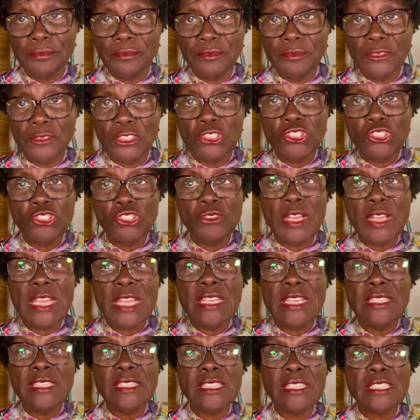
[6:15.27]
The trend
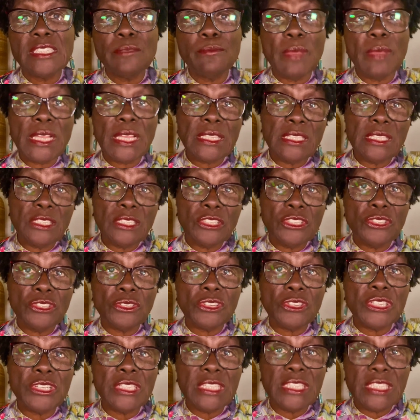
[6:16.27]
is expected to
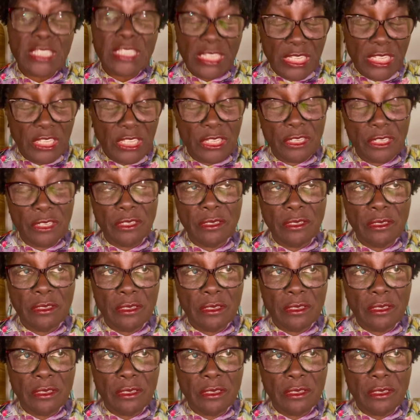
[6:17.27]
continue,